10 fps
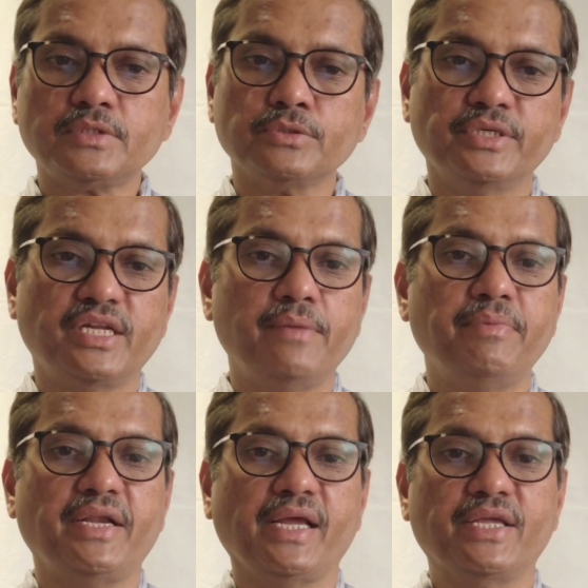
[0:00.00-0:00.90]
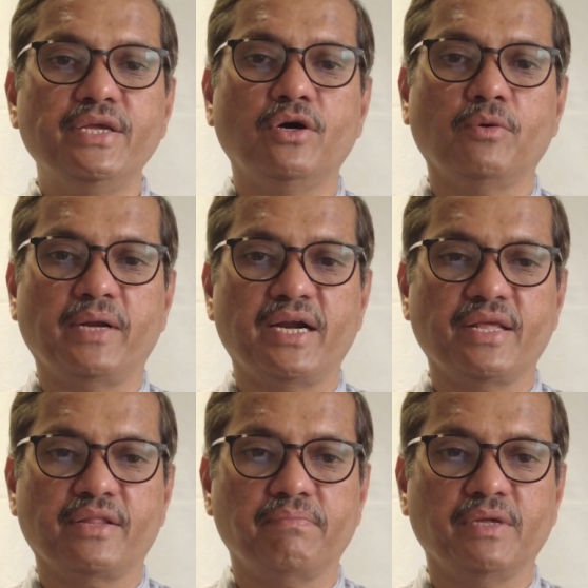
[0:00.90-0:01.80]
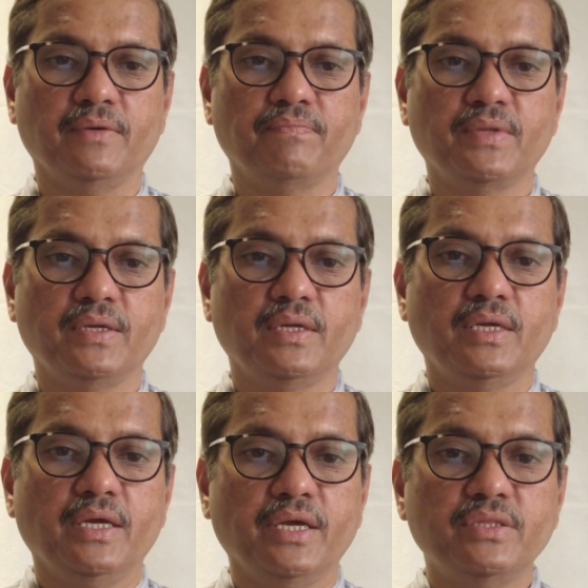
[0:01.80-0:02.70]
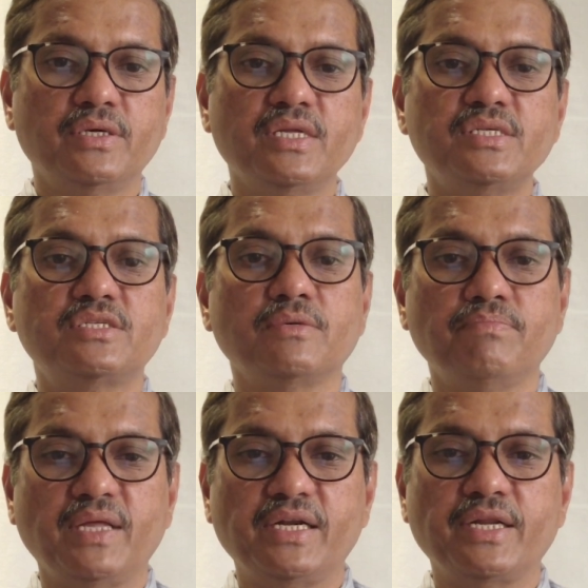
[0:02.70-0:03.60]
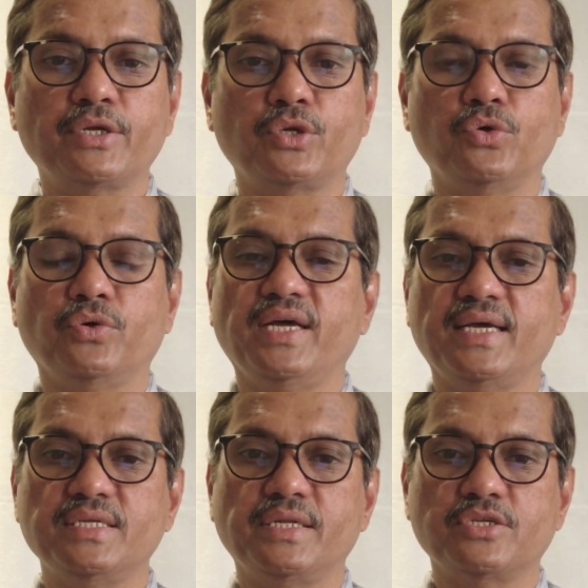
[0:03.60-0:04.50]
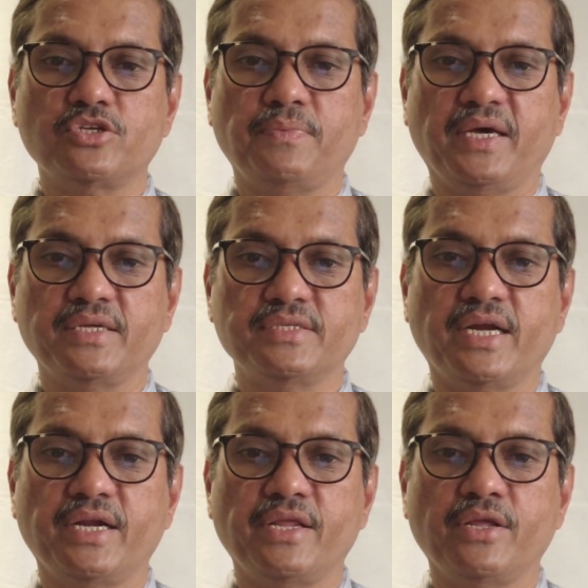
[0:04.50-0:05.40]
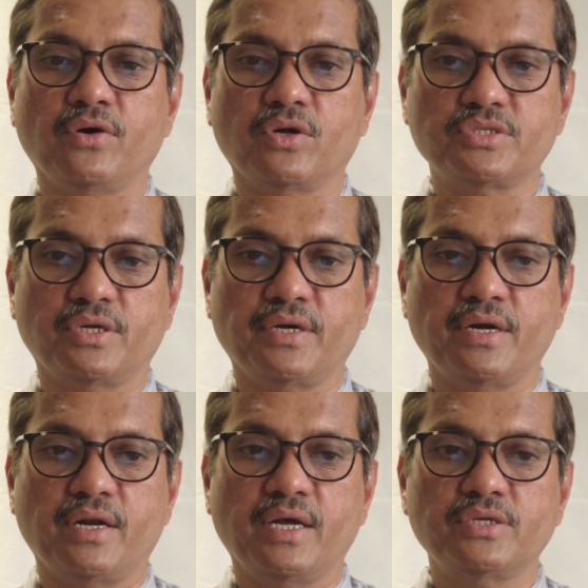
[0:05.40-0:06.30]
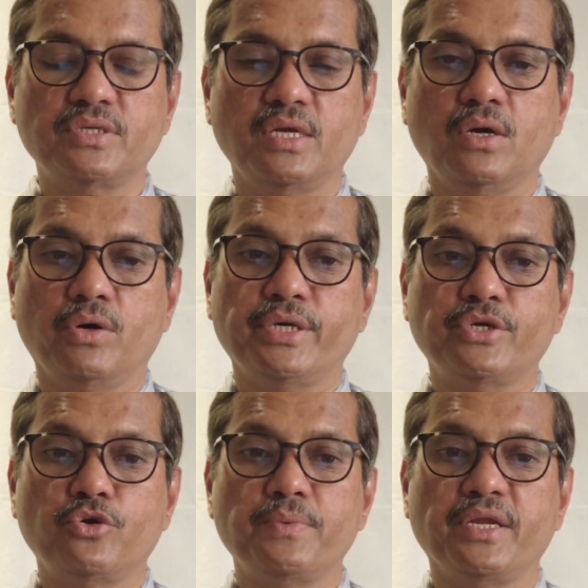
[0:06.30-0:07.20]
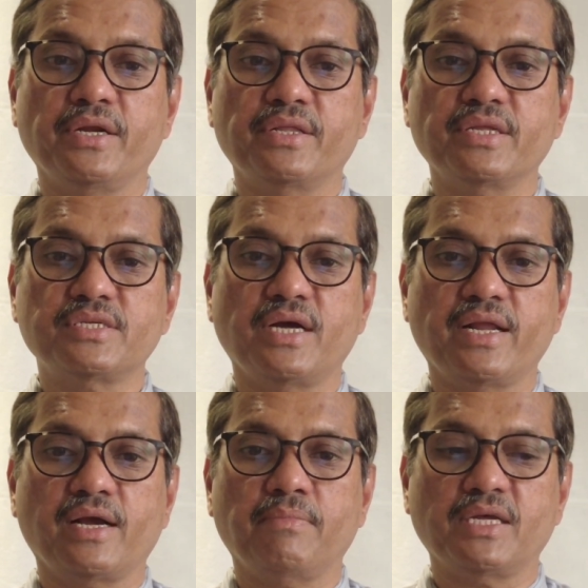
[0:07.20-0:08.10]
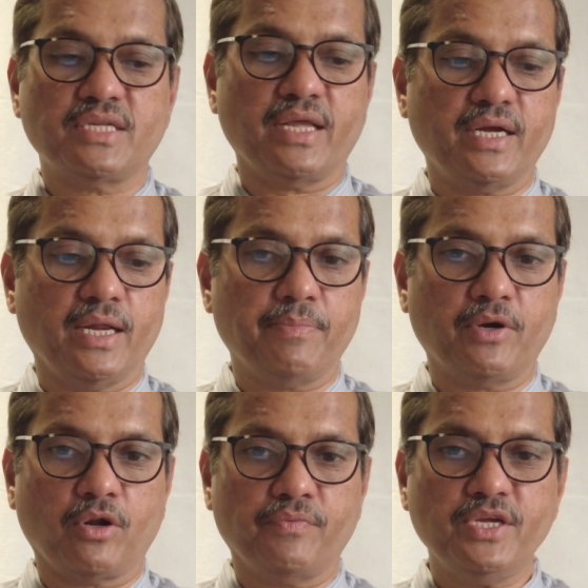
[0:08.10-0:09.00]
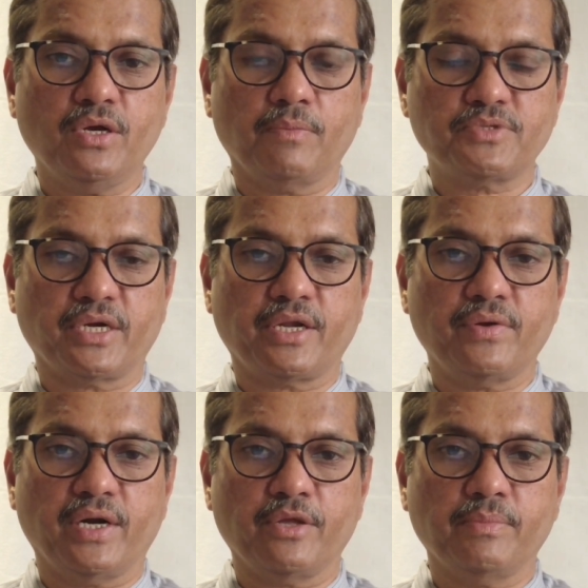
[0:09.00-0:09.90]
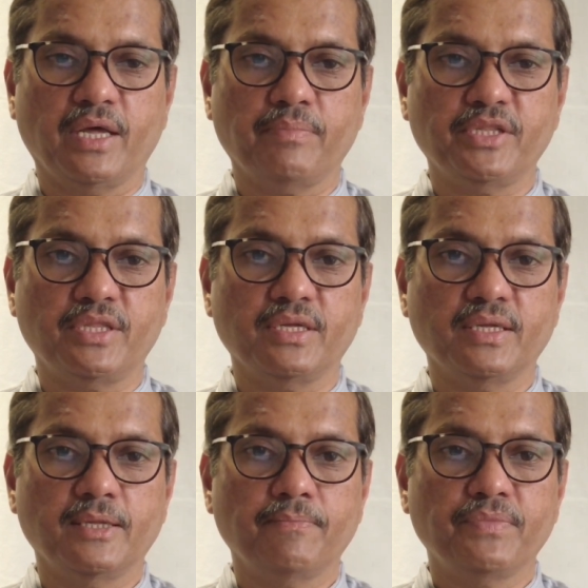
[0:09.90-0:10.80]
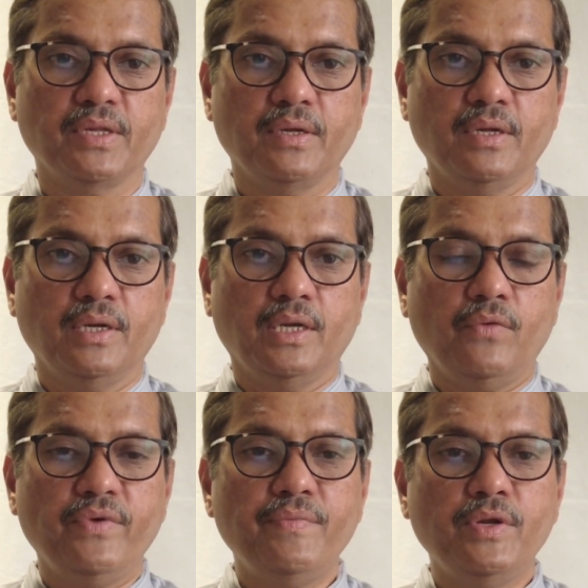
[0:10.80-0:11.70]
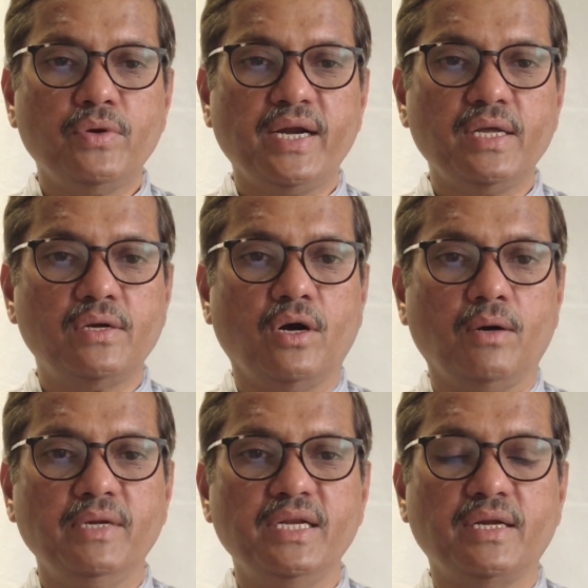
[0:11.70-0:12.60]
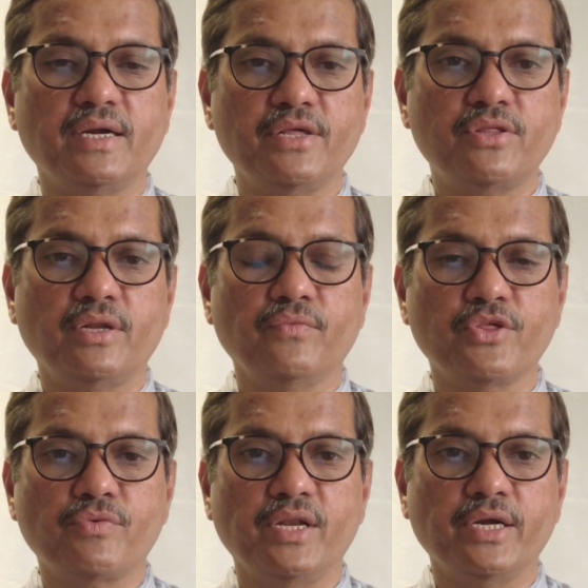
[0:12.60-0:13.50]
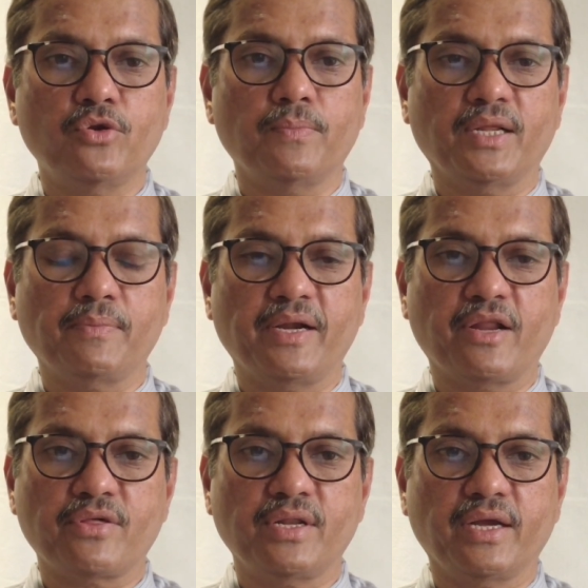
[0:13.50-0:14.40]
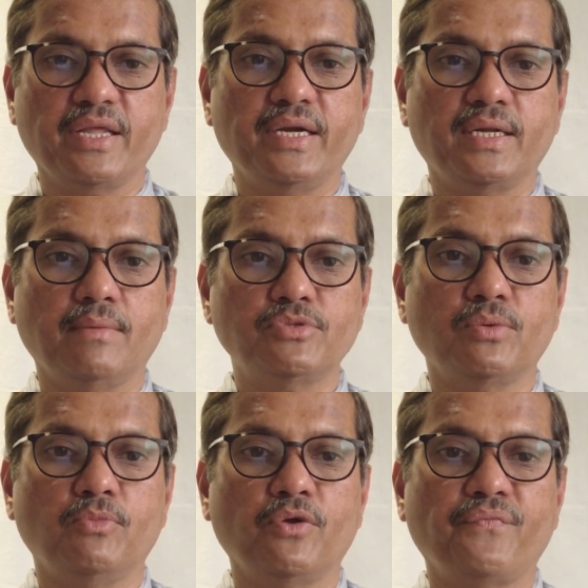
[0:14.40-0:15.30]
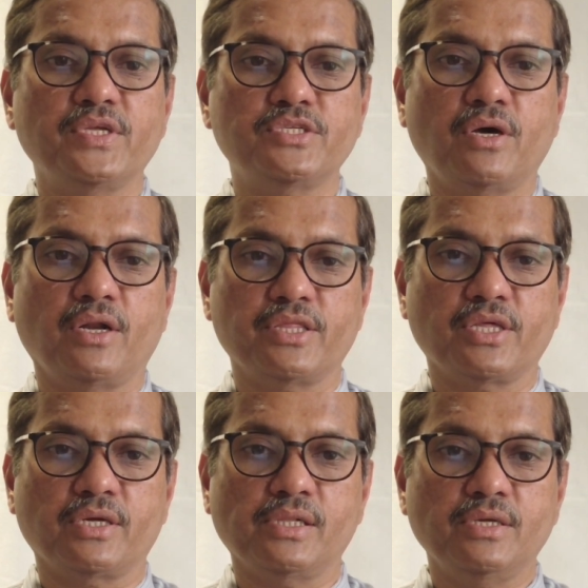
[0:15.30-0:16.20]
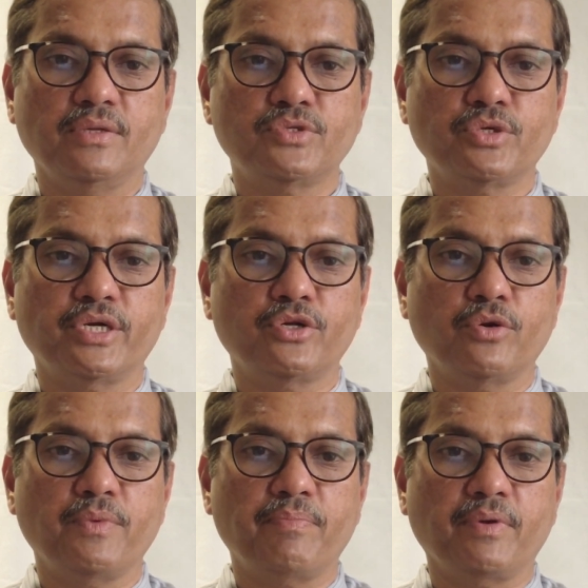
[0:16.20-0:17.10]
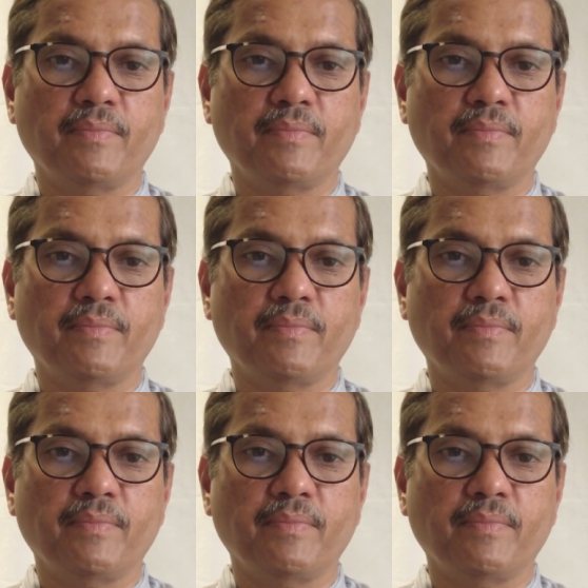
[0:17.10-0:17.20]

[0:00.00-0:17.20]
So it can be tachy or bradyarrhythmia. Increased sympathetic tone, as in case of anxiety or certain drugs, or it could be increased cardiac mass hypertrophic obstructive cardiomyopathy. Now, when we look at a common condition which will lead to palpitation, again it comes to more physiological. So it could be